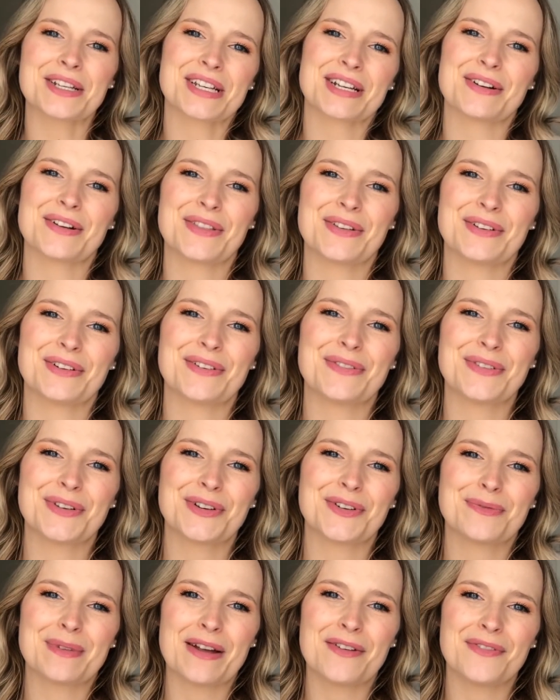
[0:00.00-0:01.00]
to share with you a few
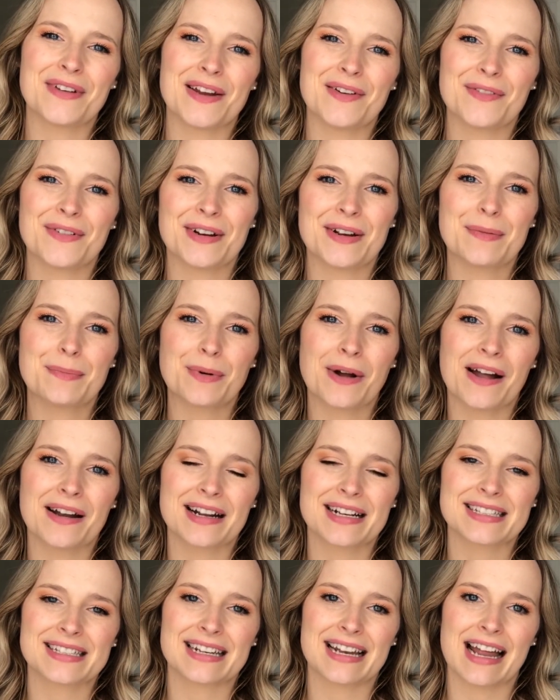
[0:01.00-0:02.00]
of my favorite
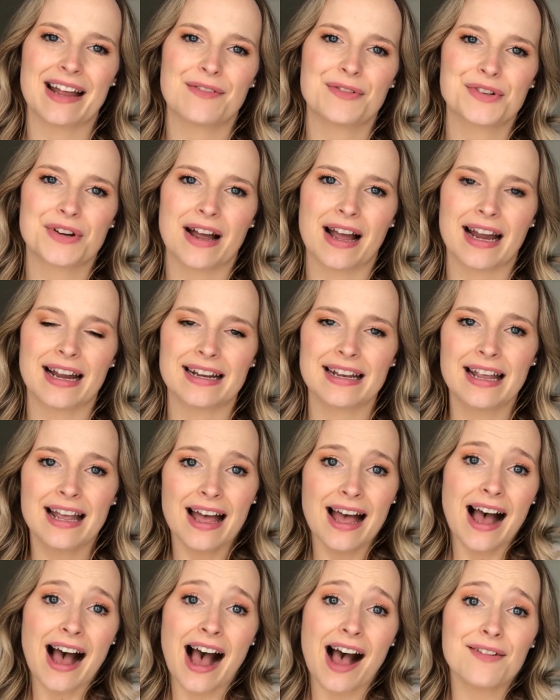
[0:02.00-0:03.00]
products that I have tried.
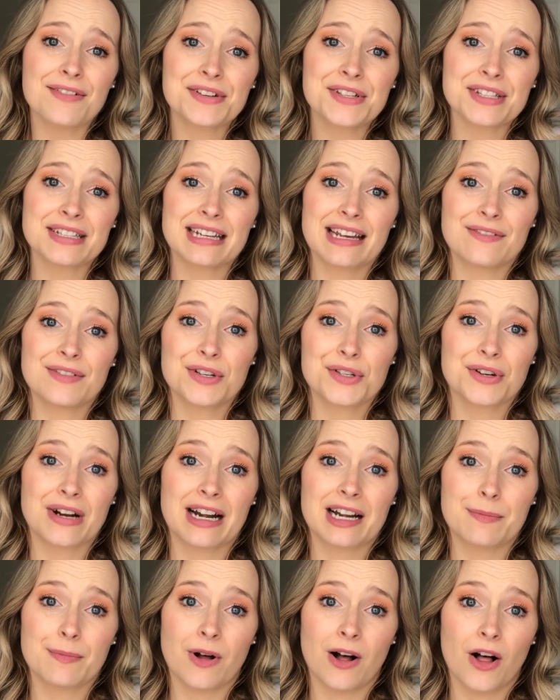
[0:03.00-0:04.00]
Obviously, I haven't
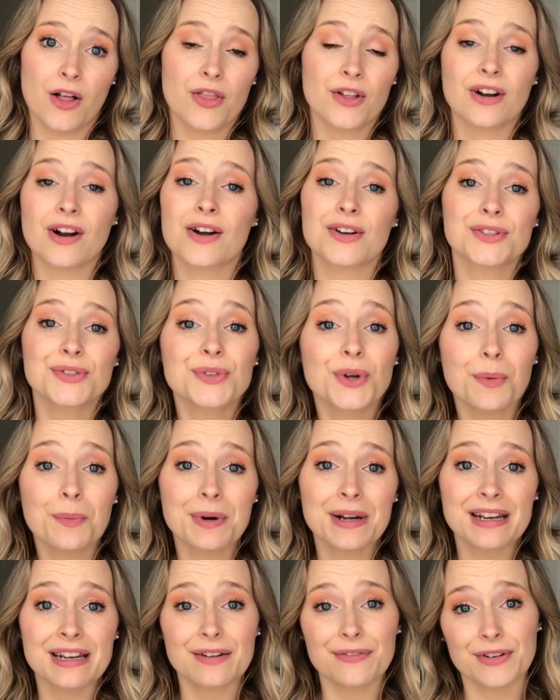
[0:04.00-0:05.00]
tried them all. There are so
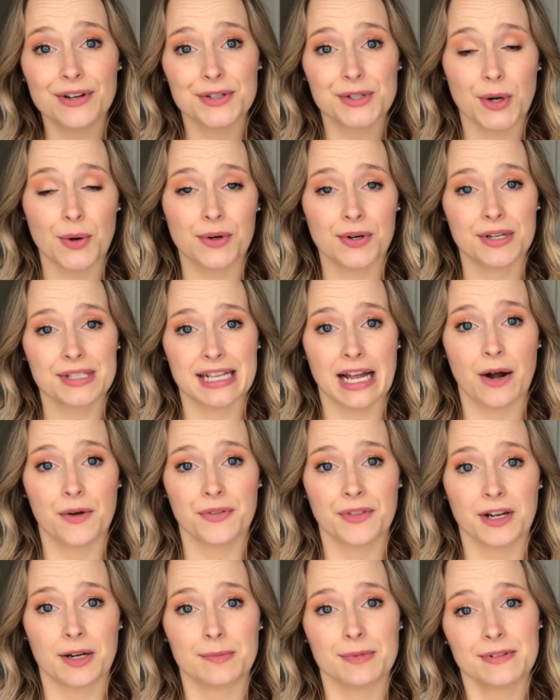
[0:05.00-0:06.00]
many different toners out
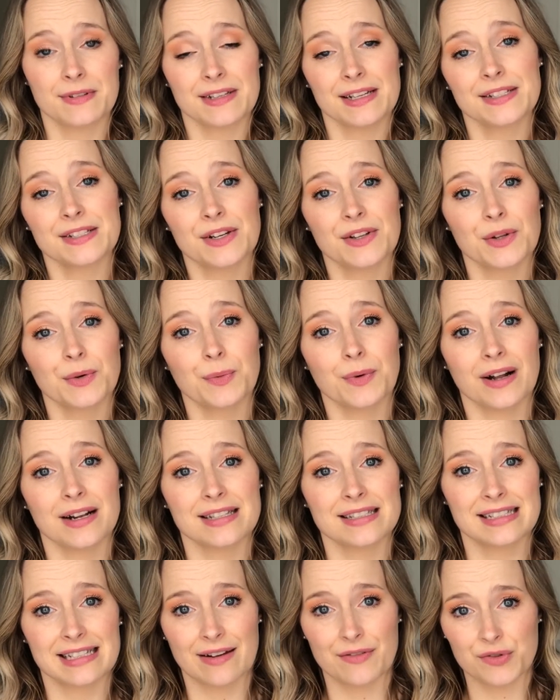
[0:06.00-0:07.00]
there, but these are the
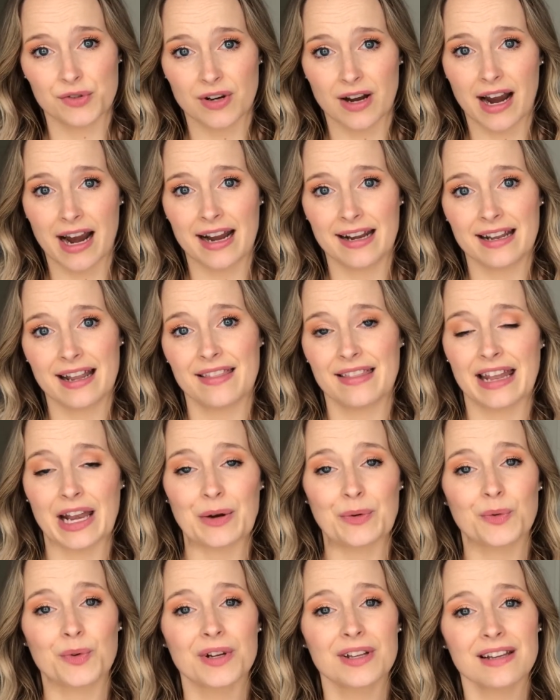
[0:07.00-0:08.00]
ones that I've tried and that I
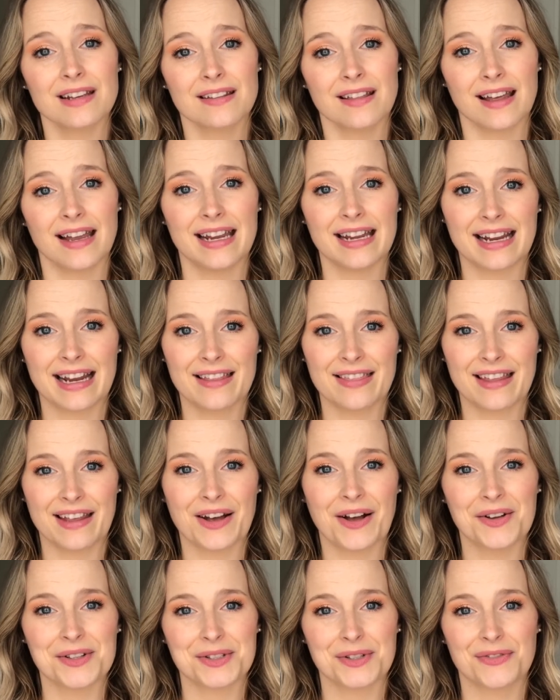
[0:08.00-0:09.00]
really like, and they
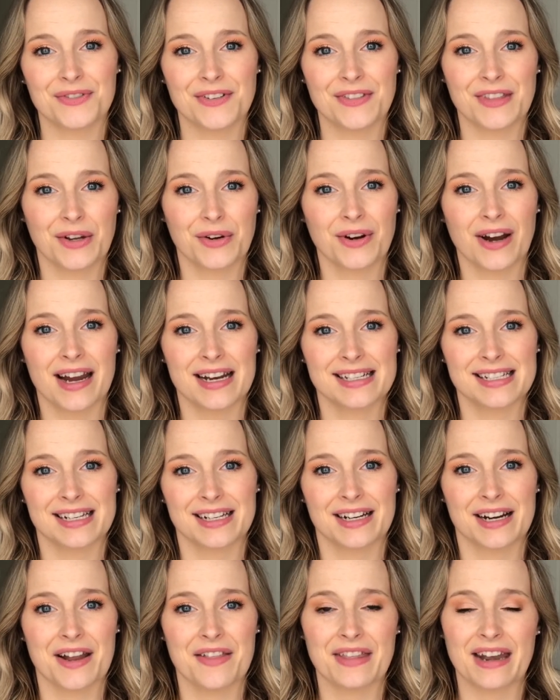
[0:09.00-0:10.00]
also fit the
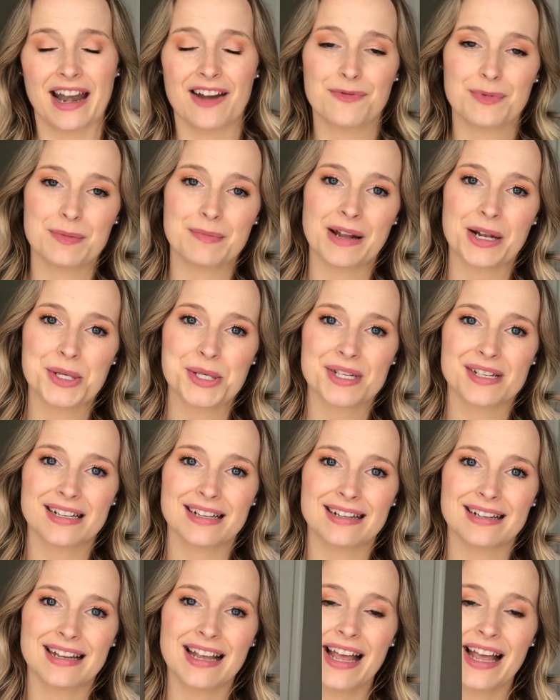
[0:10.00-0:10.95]
criteria that I've been mentioning.